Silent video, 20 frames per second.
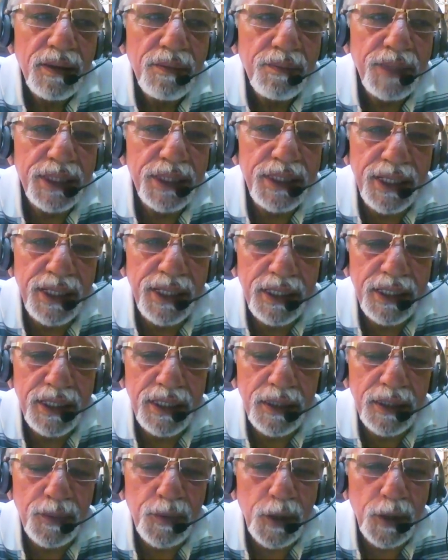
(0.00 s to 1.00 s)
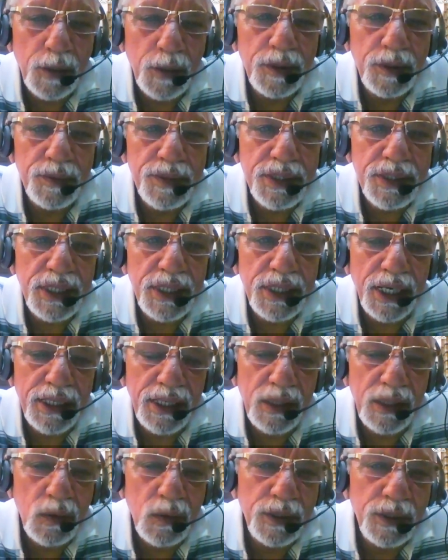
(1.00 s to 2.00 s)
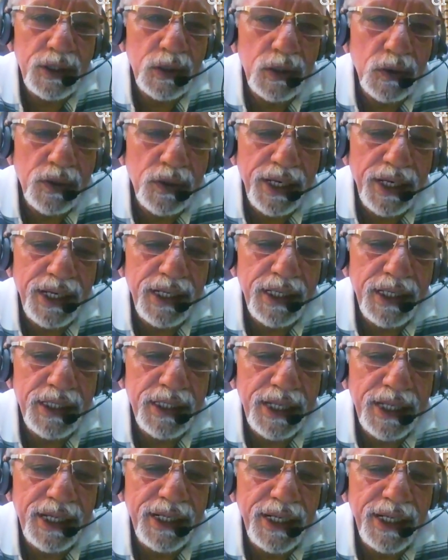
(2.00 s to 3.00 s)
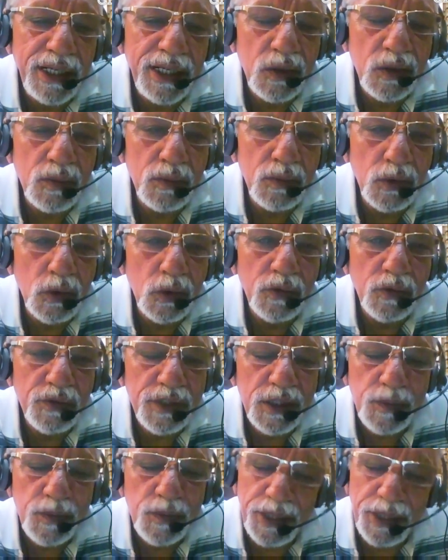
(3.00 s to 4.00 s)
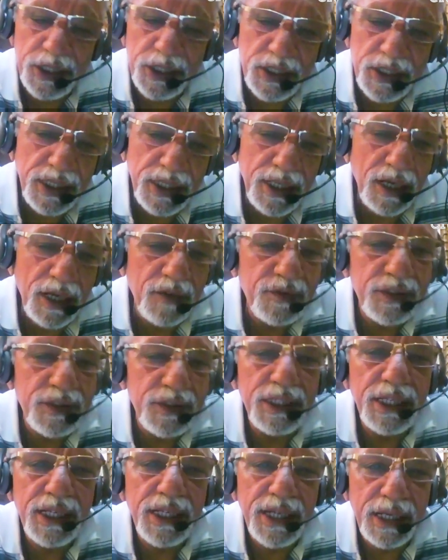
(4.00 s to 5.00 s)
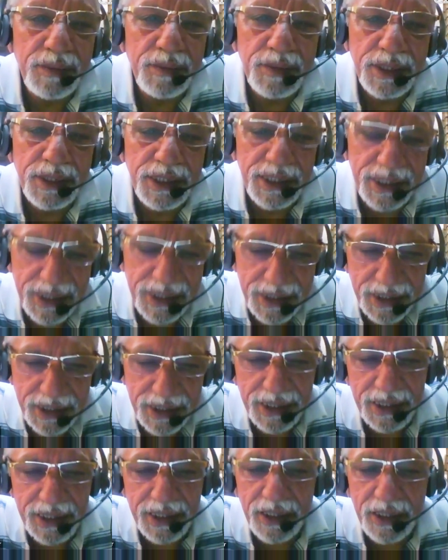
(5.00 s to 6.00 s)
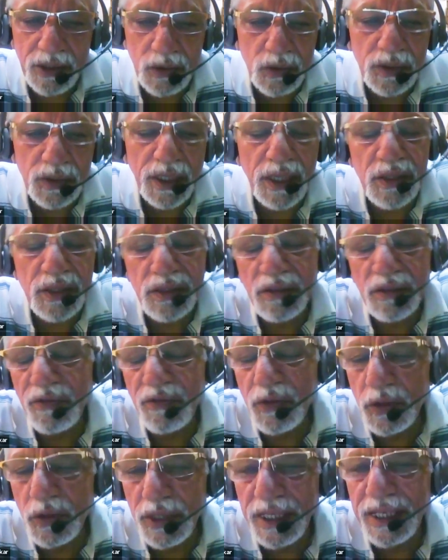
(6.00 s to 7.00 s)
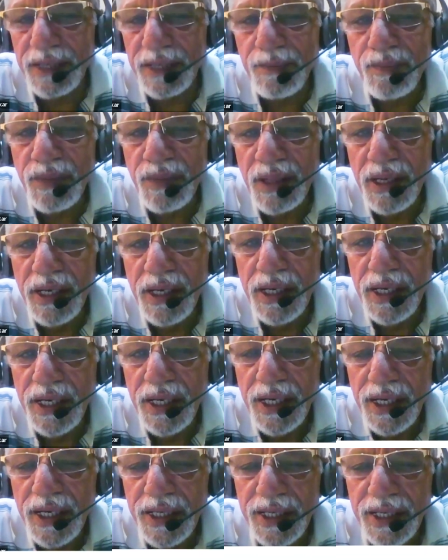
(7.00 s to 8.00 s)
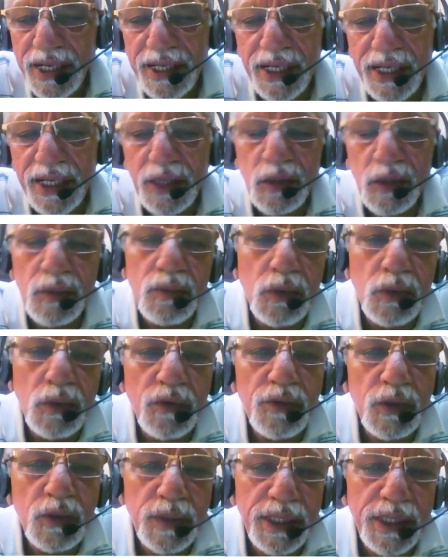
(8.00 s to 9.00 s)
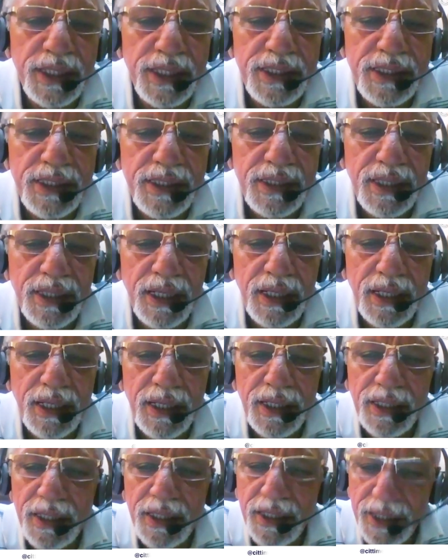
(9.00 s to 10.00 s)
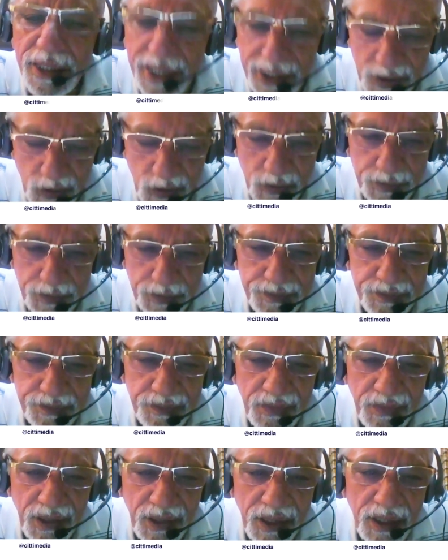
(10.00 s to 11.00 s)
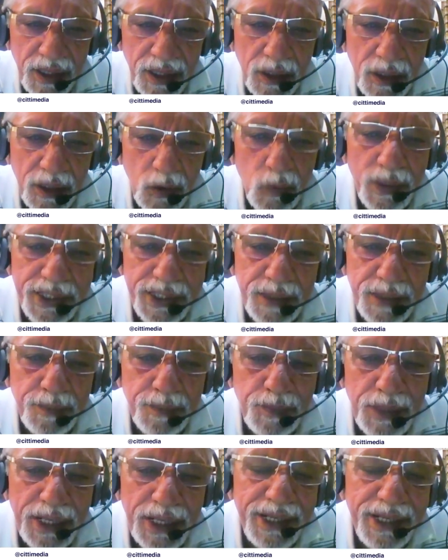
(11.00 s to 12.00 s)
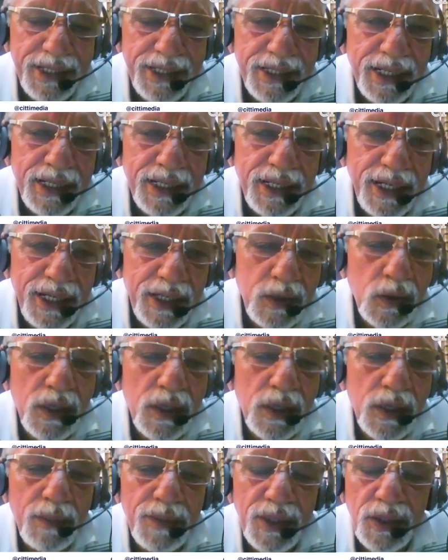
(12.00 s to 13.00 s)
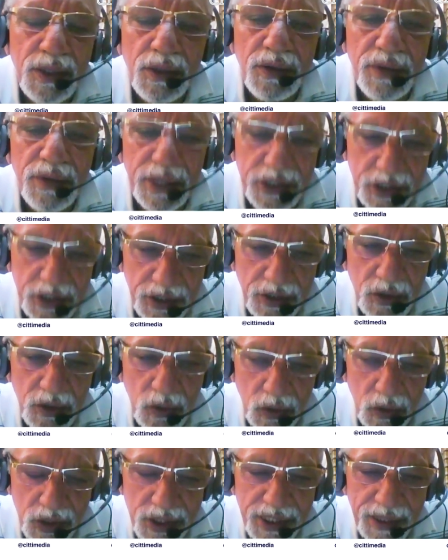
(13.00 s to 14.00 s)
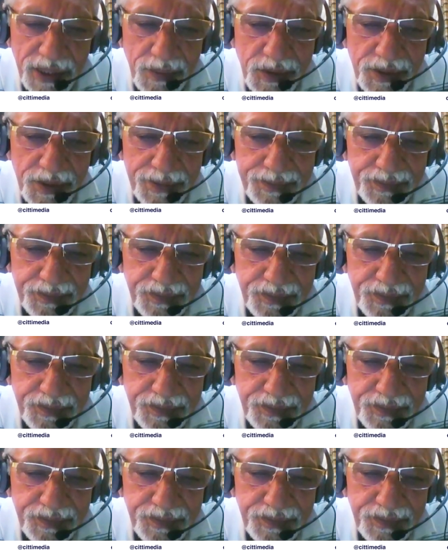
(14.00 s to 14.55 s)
But then the problem started with Ukraine tending to move, especially after the Crimea incident in 2014, tending to move towards NATO, now, which implied that NATO coming on Russian doorsteps.